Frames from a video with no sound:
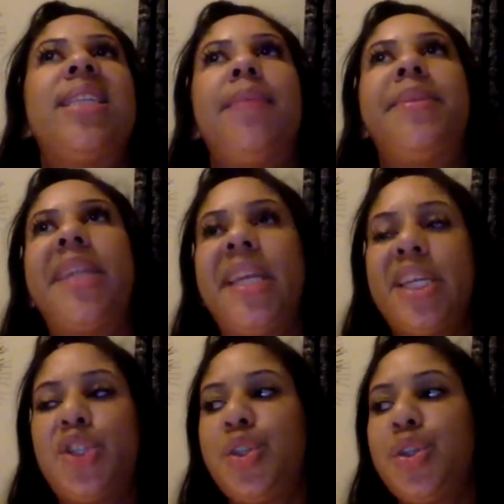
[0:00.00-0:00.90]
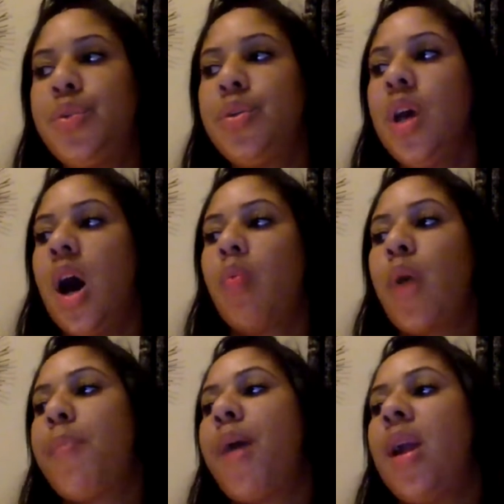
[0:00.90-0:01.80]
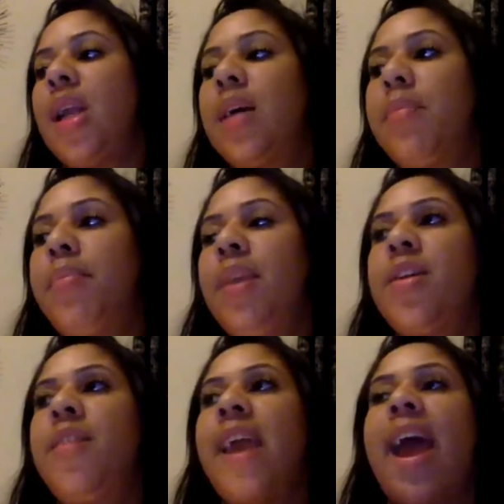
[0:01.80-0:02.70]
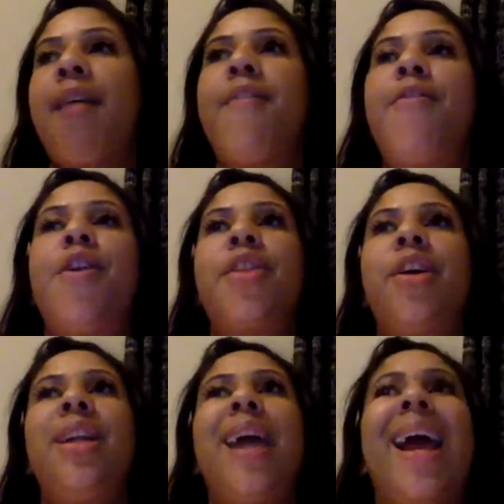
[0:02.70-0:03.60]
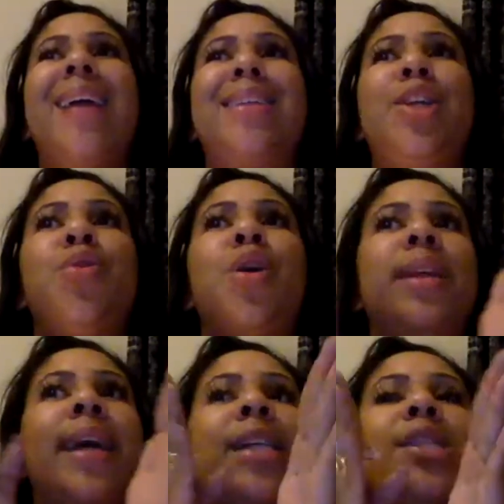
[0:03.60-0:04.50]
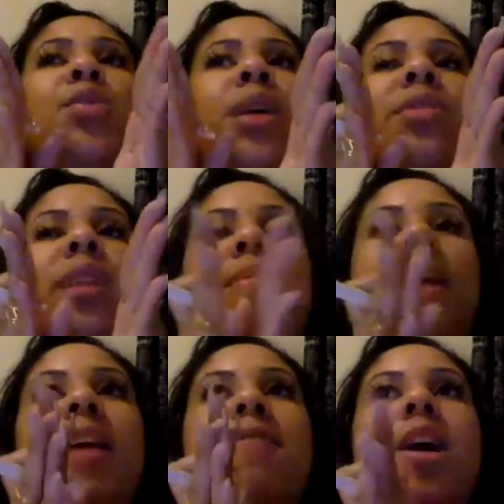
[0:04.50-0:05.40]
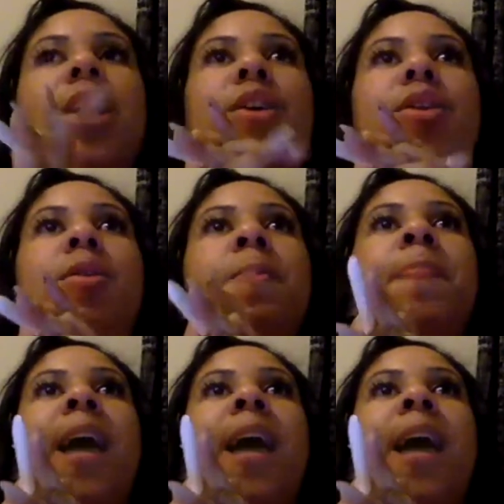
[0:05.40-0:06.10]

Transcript: same city as you. A wrap party could, you know, they have a full 30 days and you only got two weeks for them to get volume.